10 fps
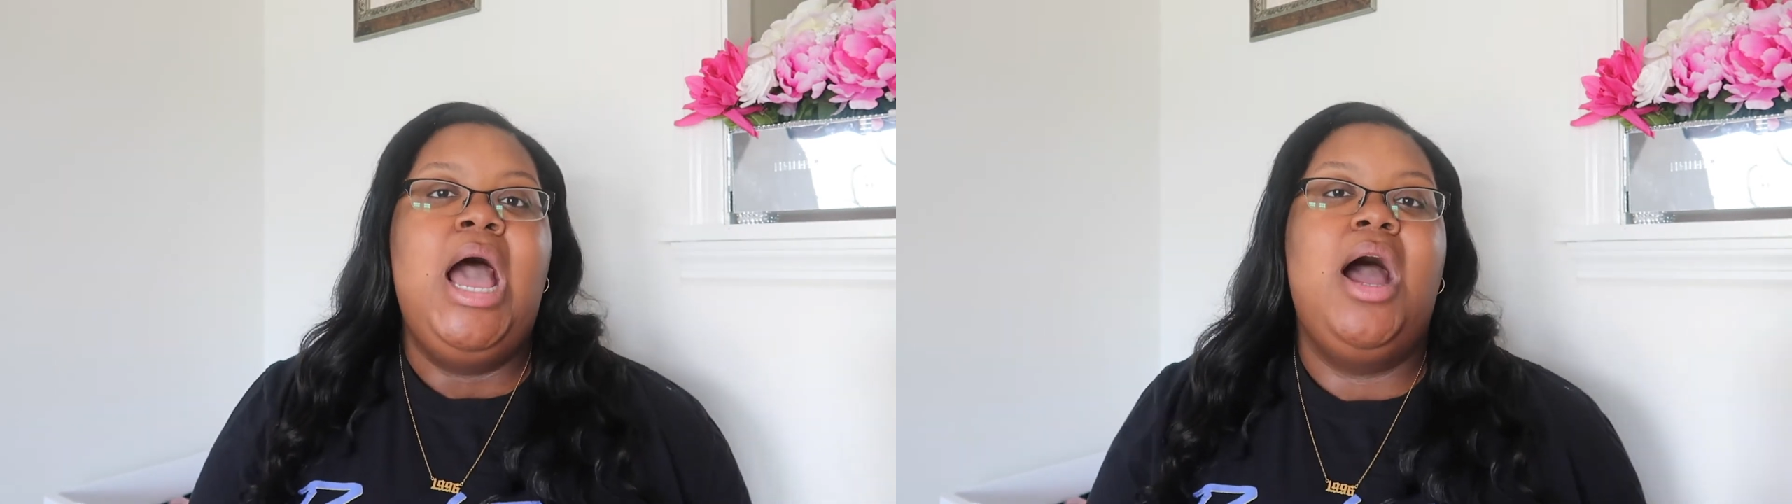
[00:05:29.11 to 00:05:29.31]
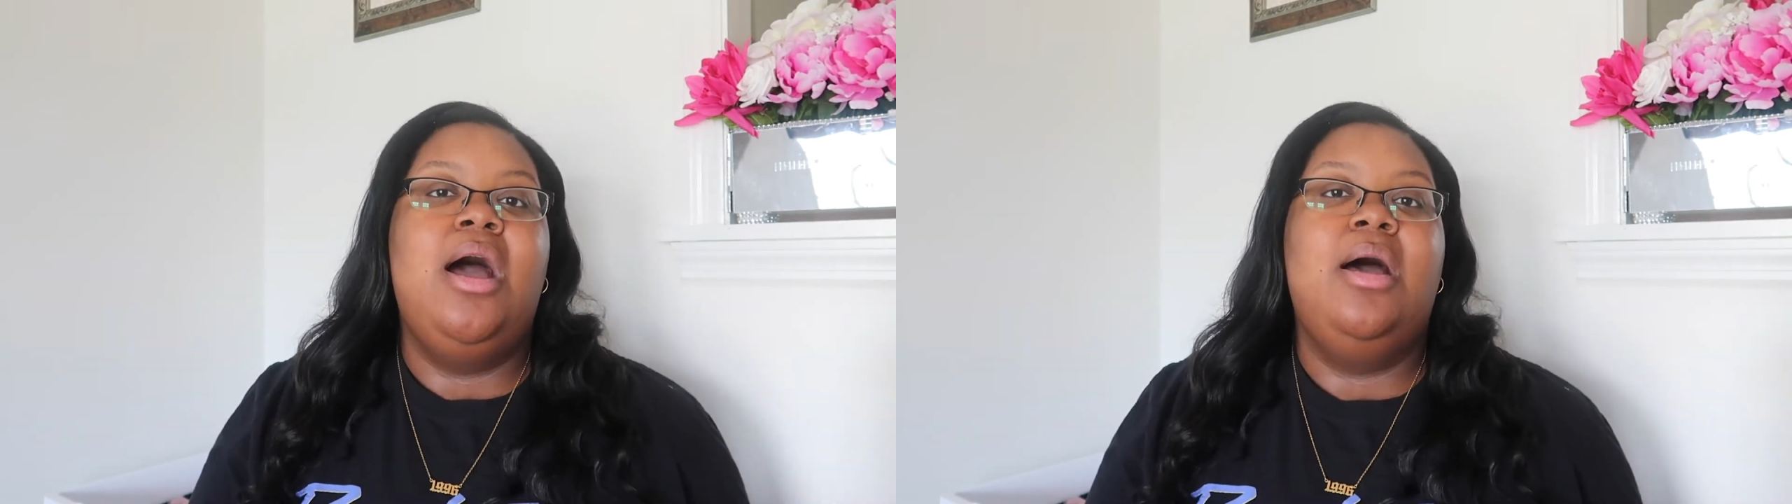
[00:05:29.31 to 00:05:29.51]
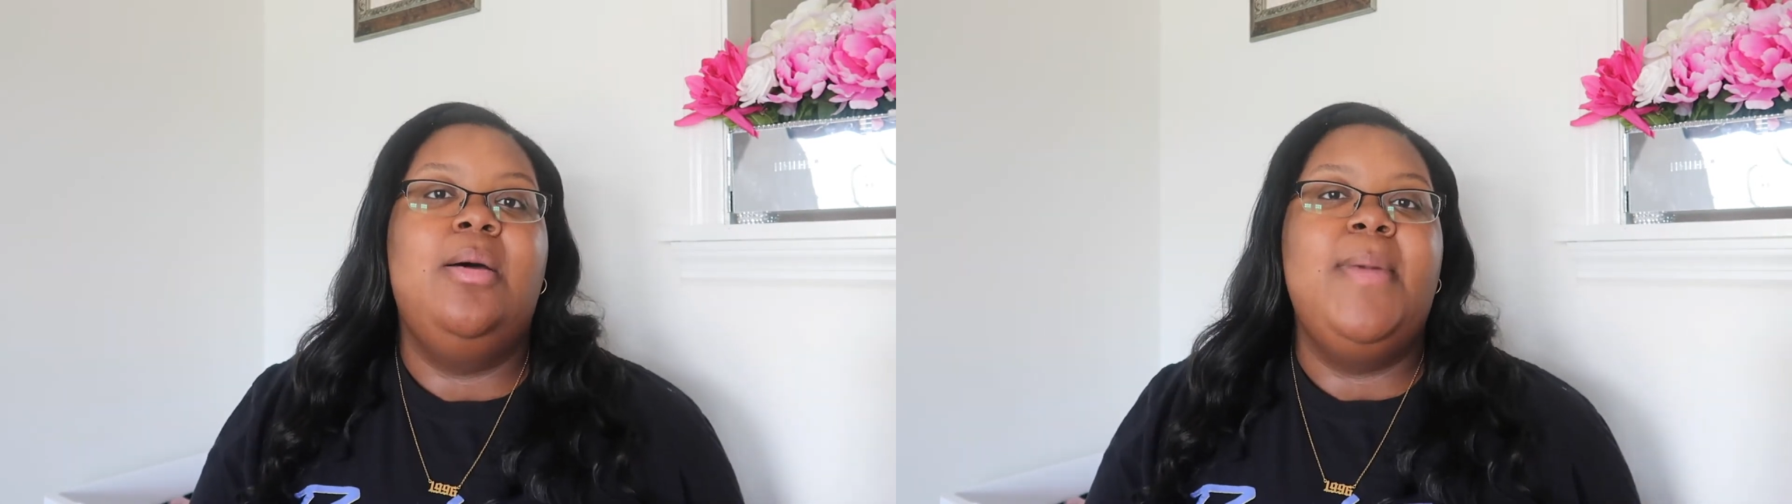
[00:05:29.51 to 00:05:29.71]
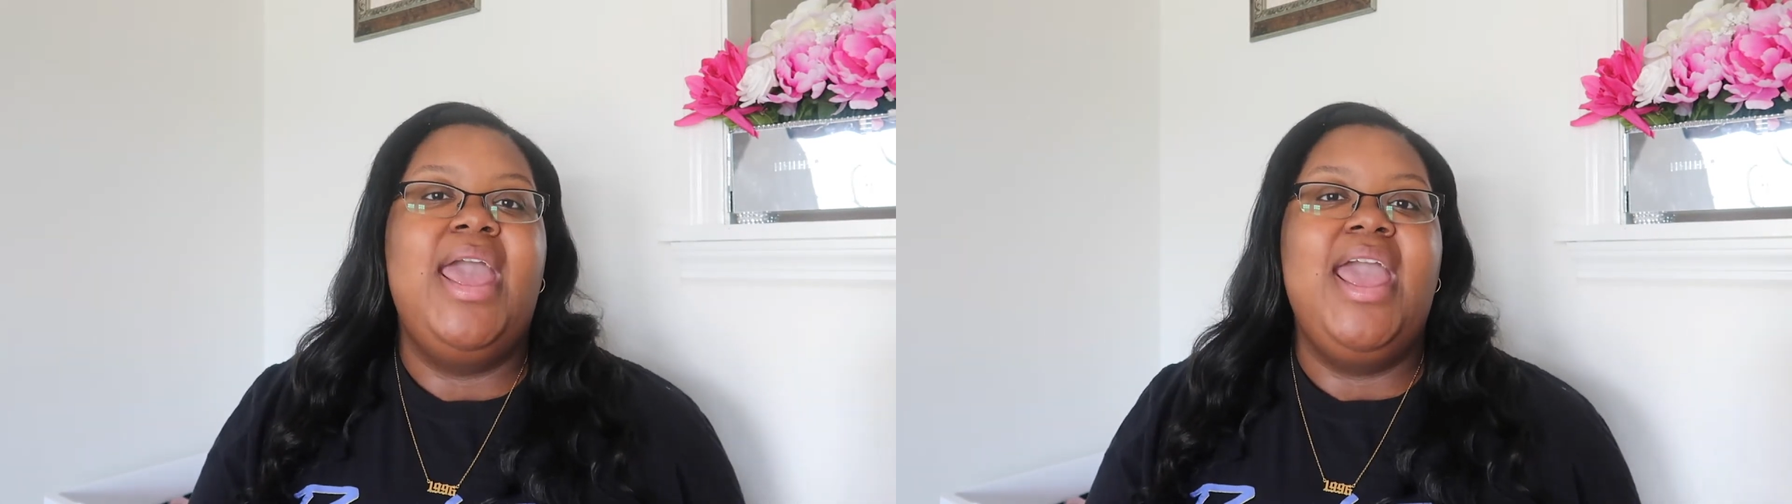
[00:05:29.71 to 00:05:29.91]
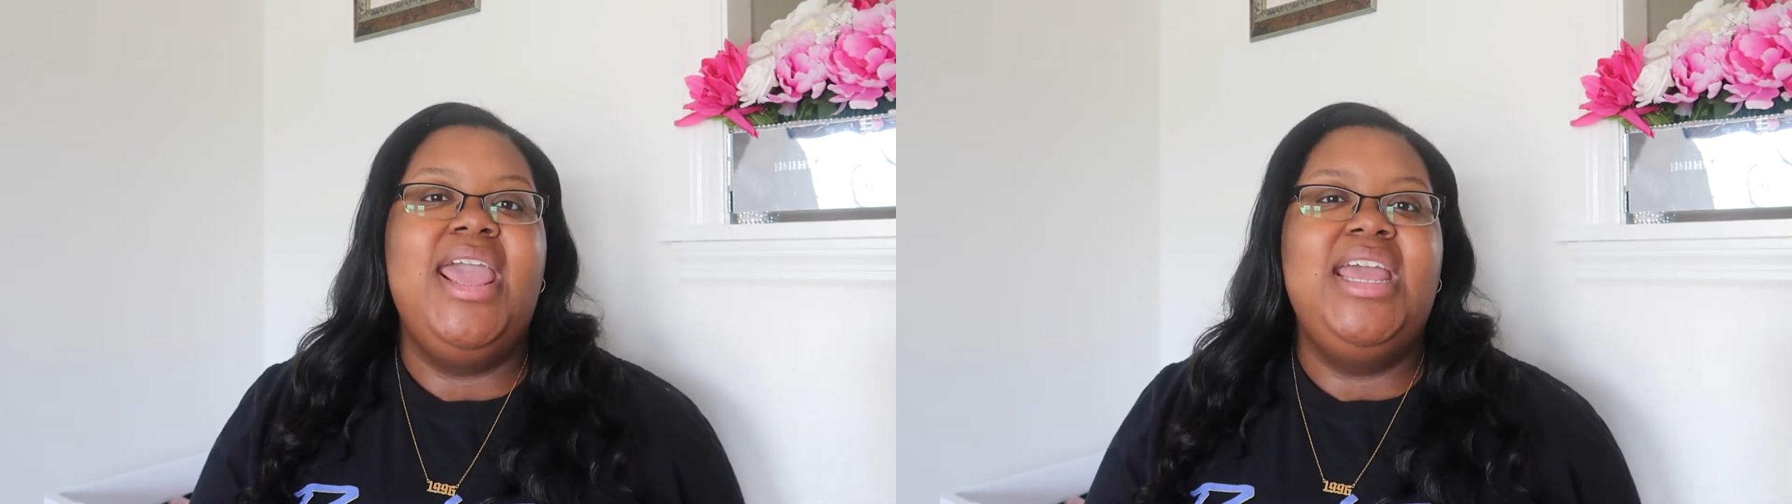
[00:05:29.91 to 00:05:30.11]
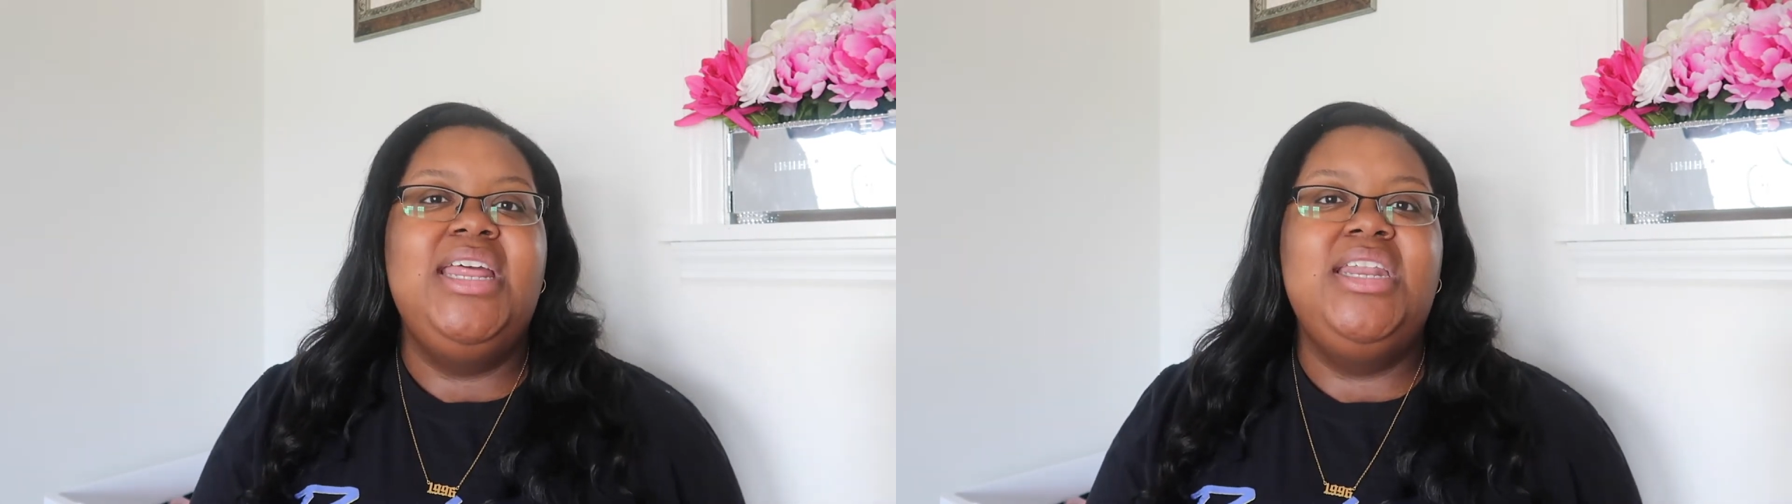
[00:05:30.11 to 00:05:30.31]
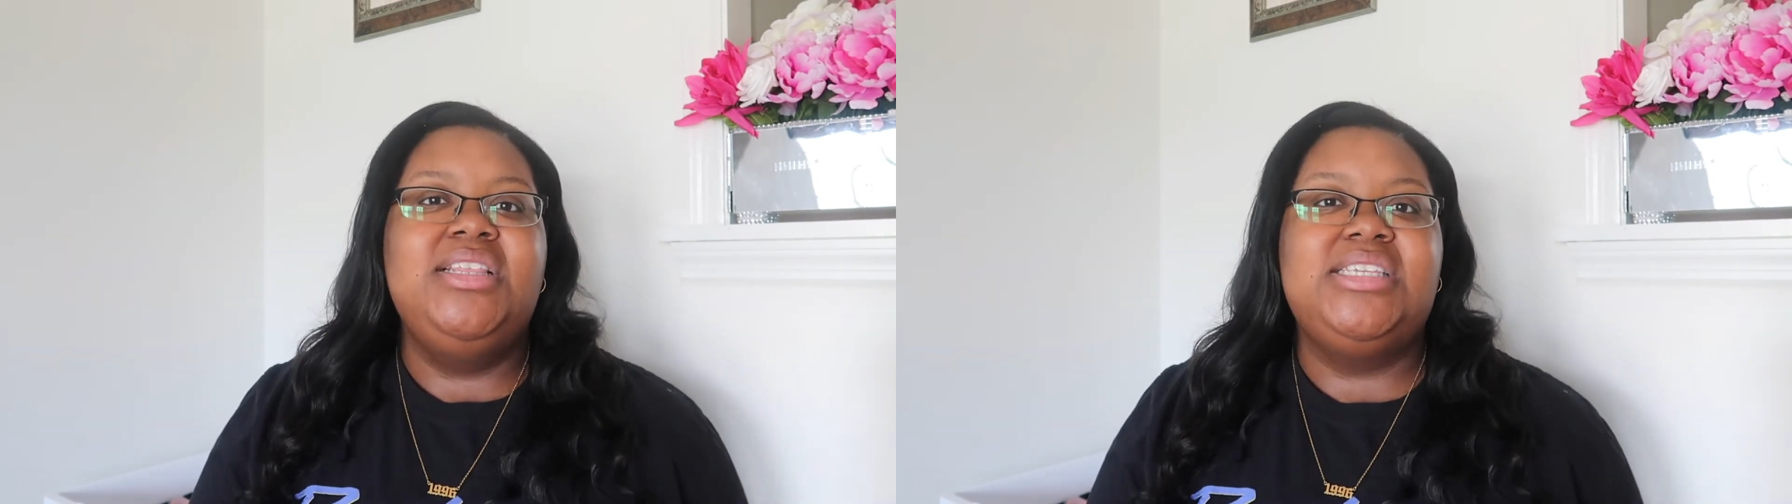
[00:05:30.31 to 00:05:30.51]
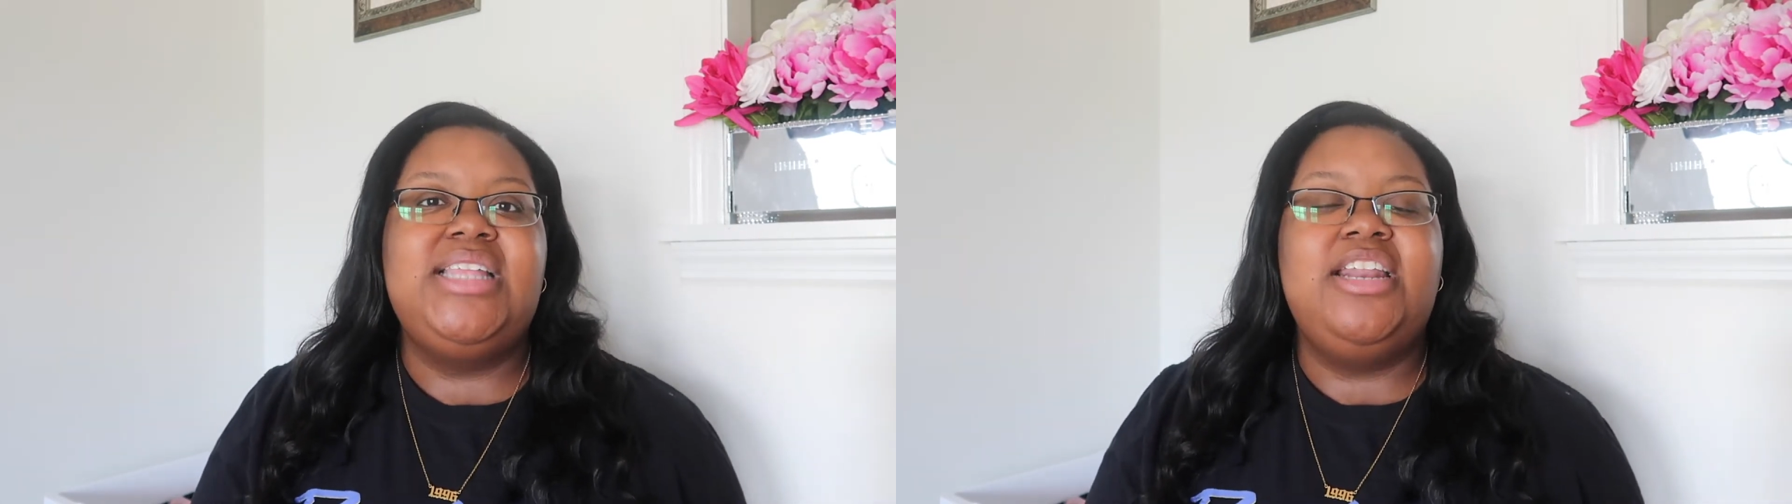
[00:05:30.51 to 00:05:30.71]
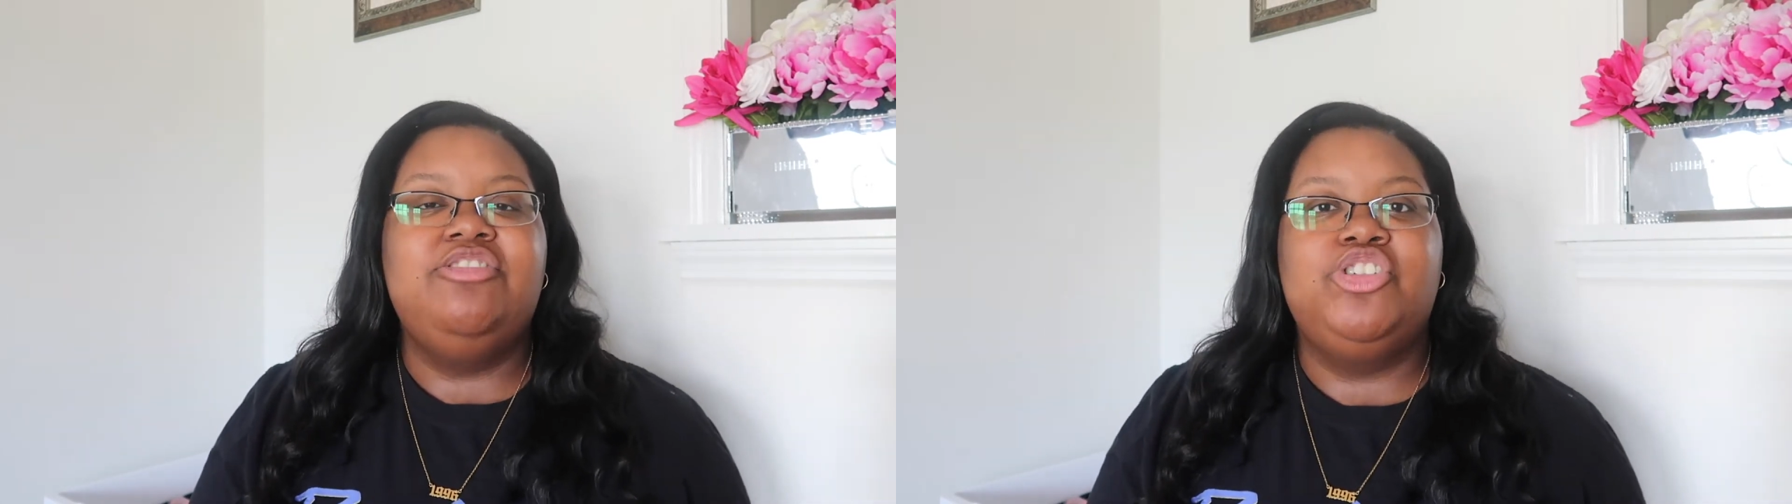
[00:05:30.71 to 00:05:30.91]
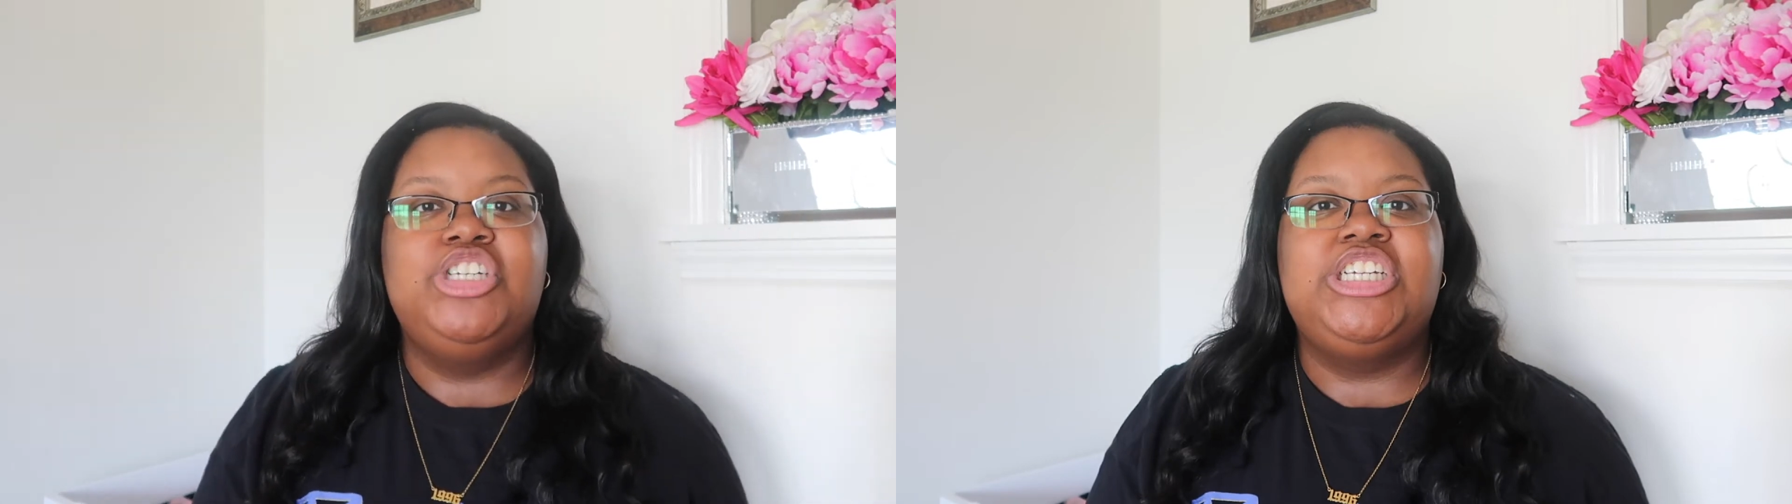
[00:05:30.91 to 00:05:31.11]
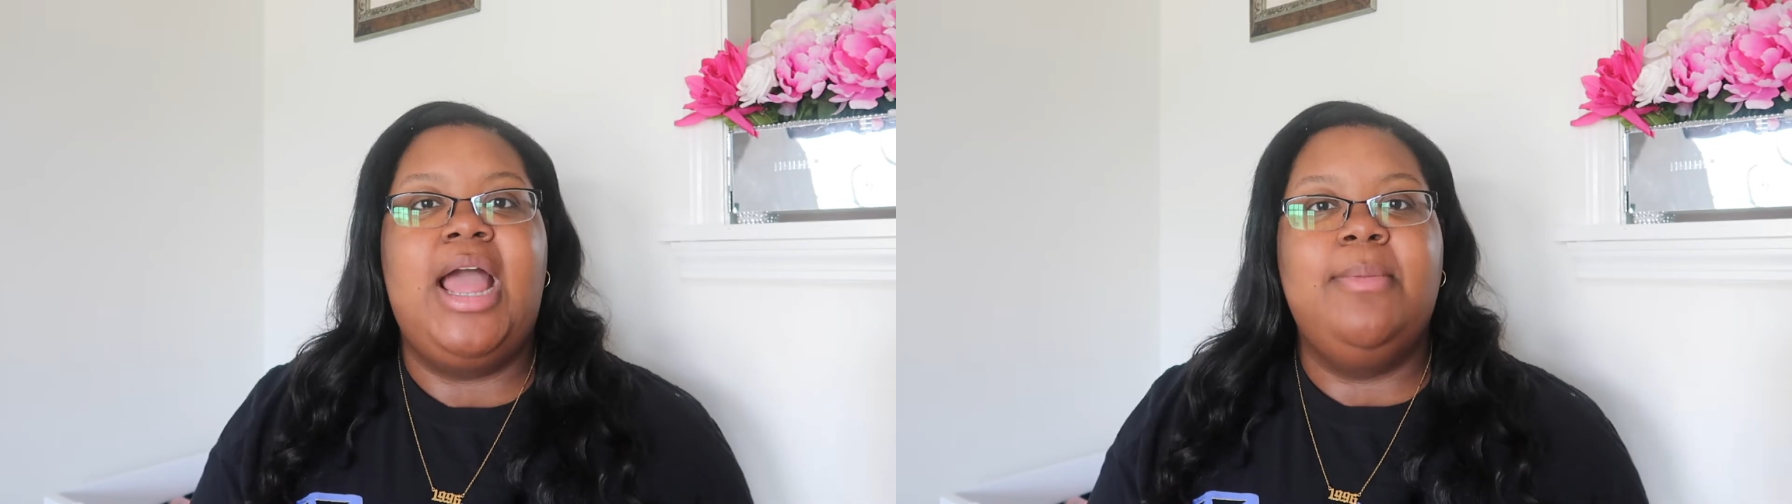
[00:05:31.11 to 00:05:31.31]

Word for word: Um, in the state of Georgia,